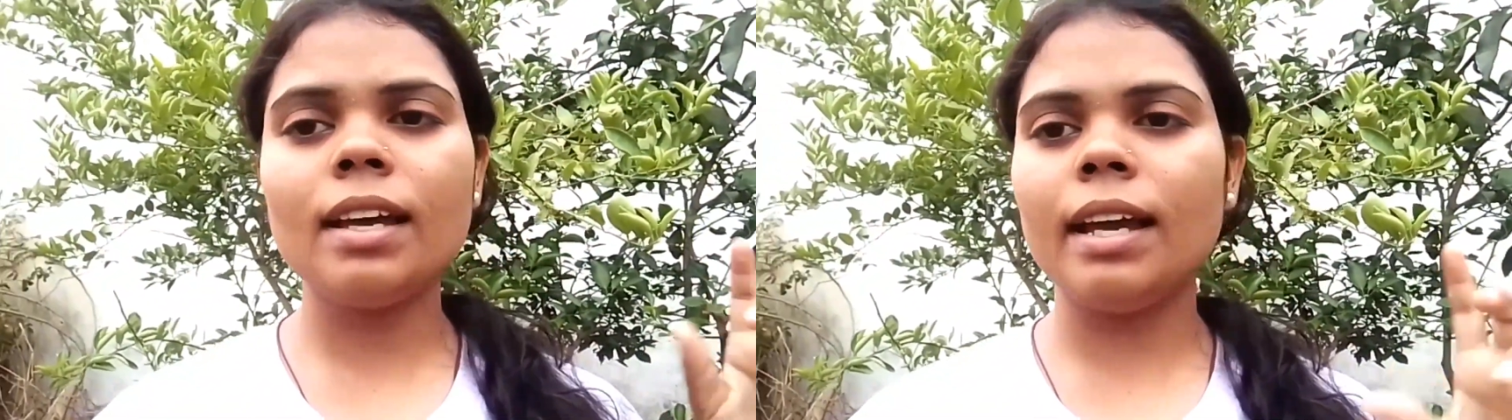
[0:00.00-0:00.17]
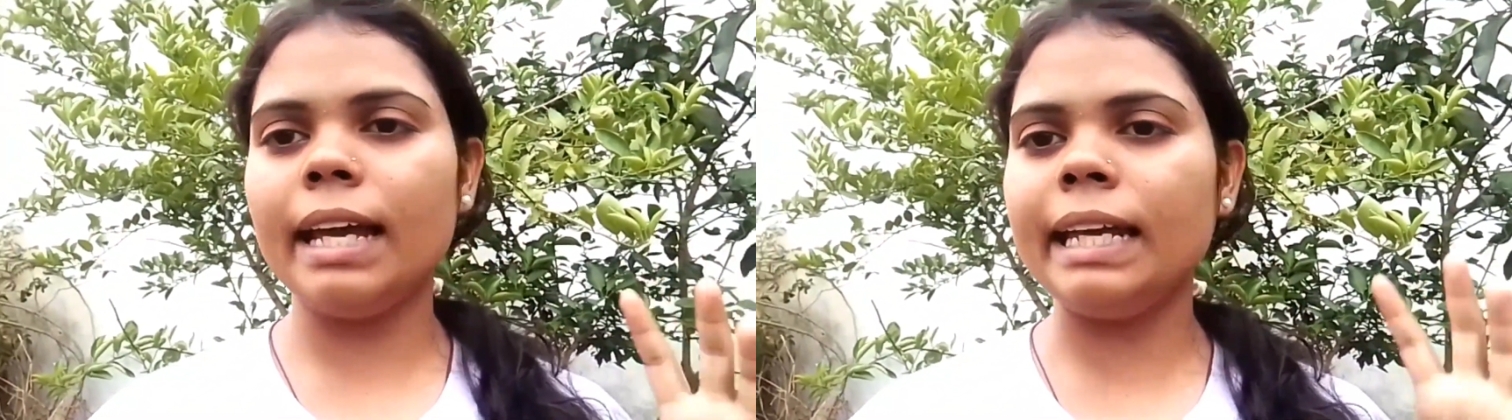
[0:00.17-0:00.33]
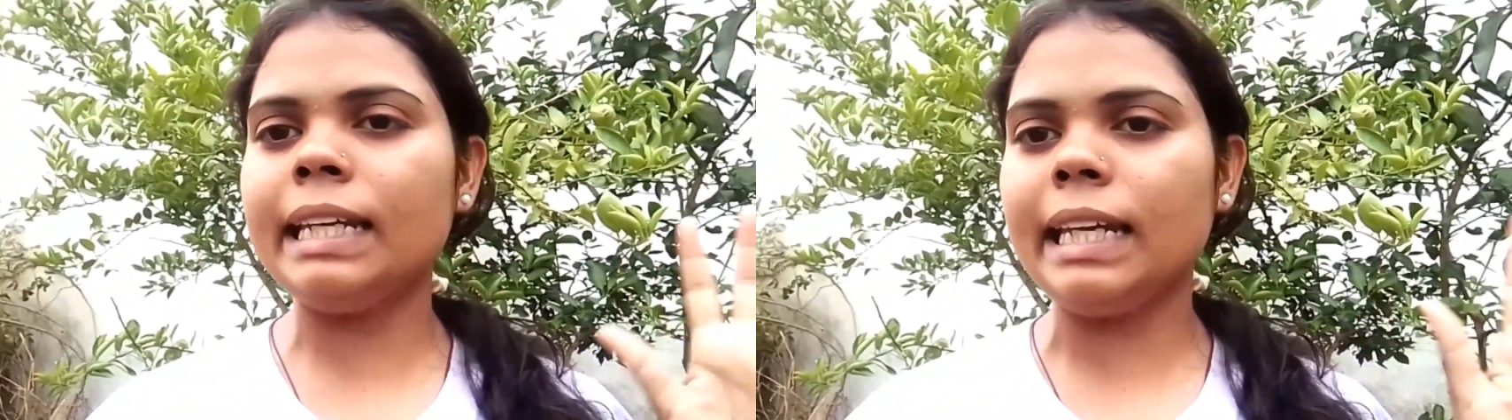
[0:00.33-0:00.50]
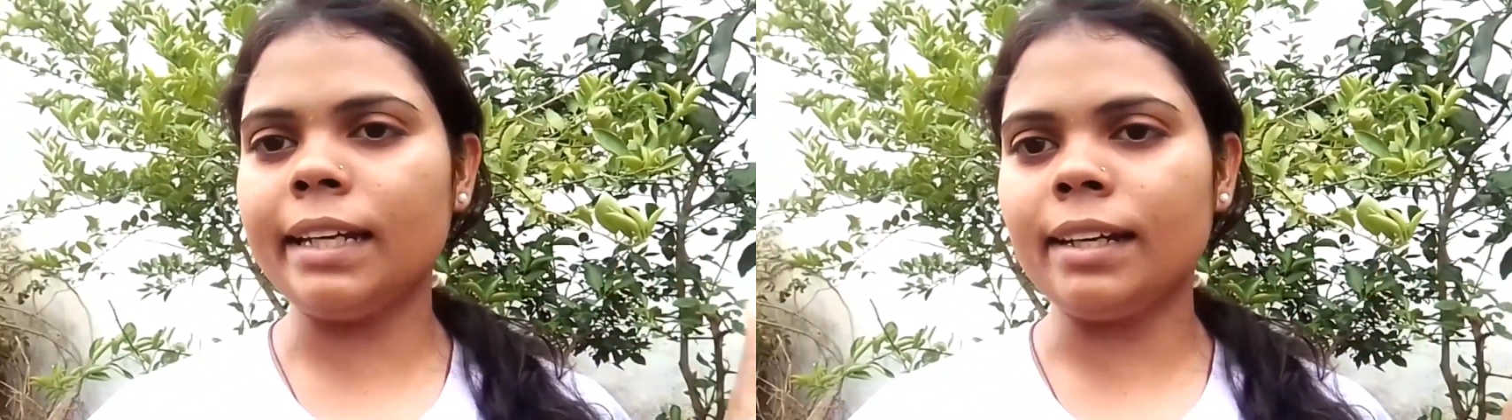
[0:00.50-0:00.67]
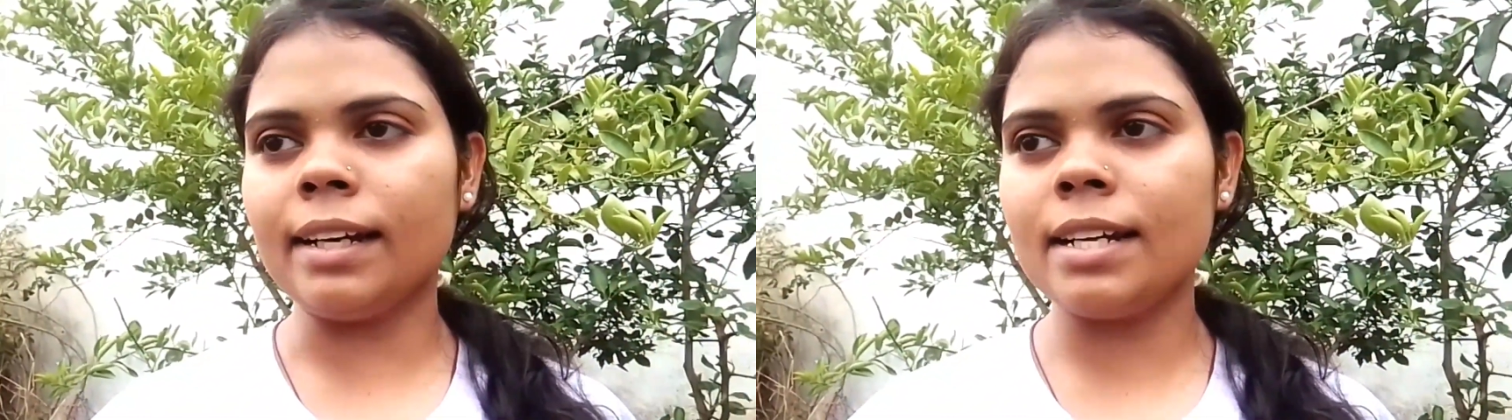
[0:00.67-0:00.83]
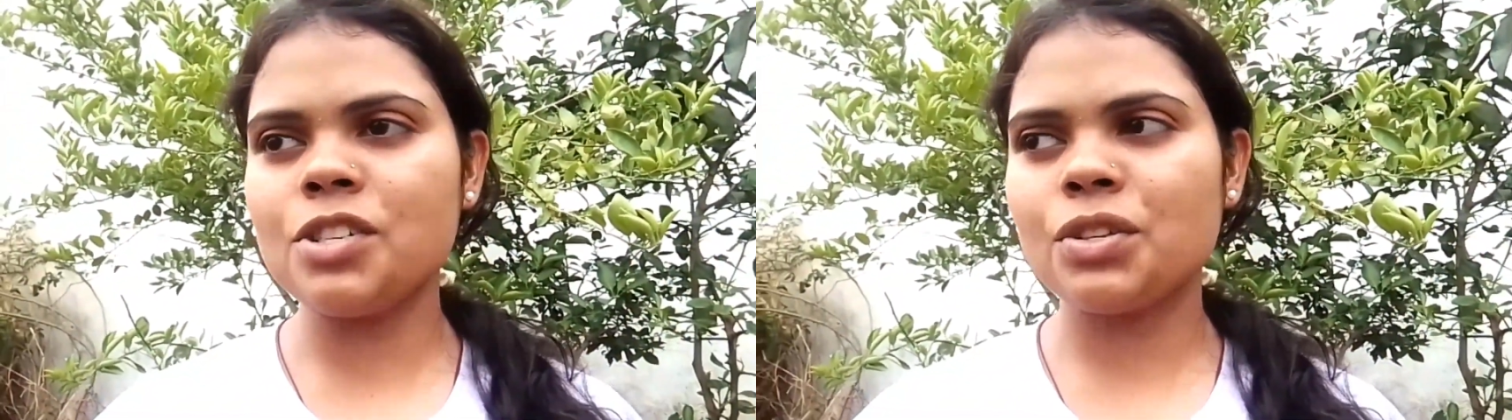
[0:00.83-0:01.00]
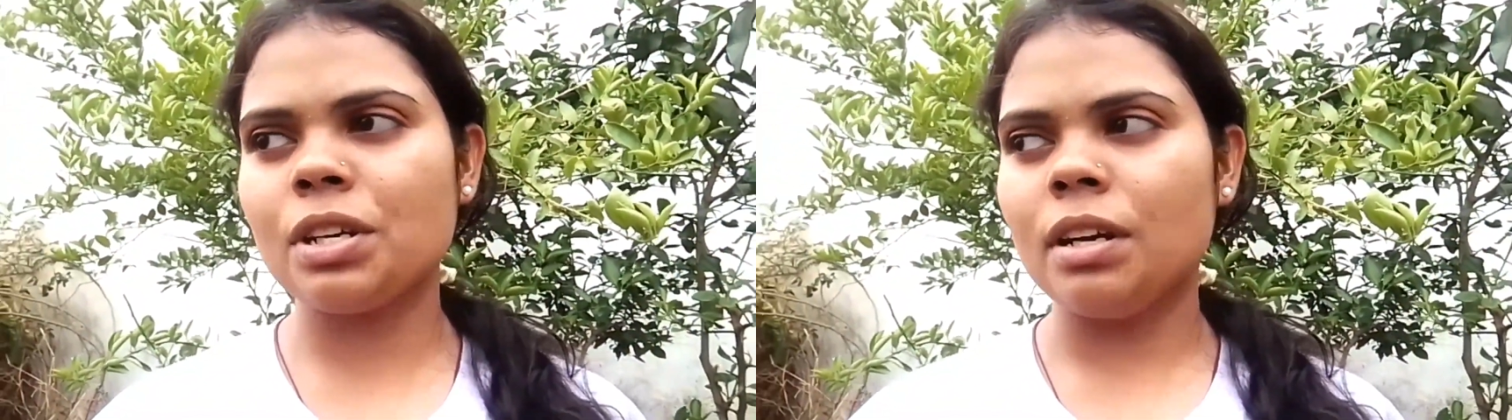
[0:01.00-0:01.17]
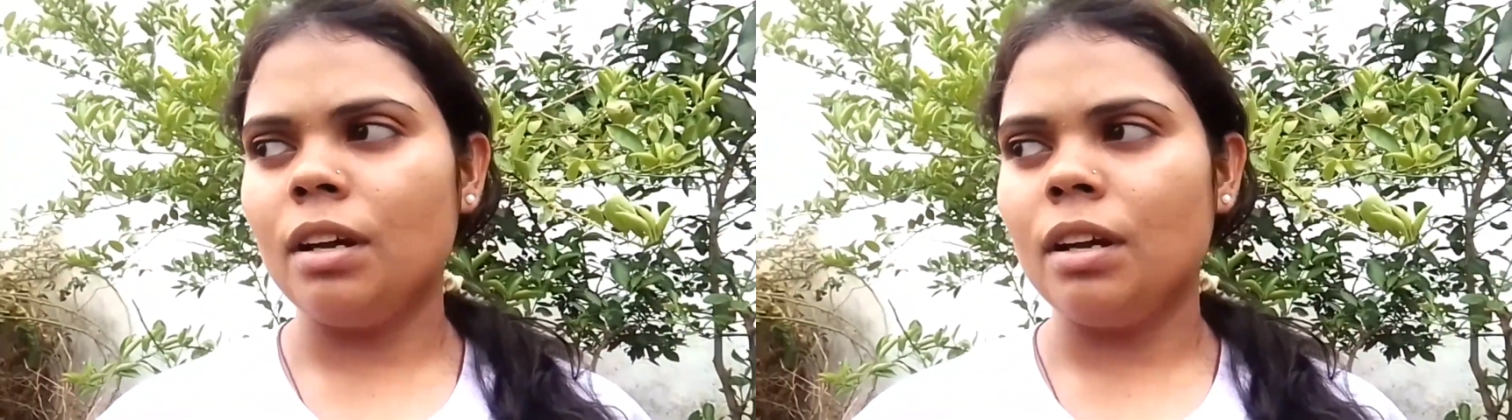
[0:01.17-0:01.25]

in English.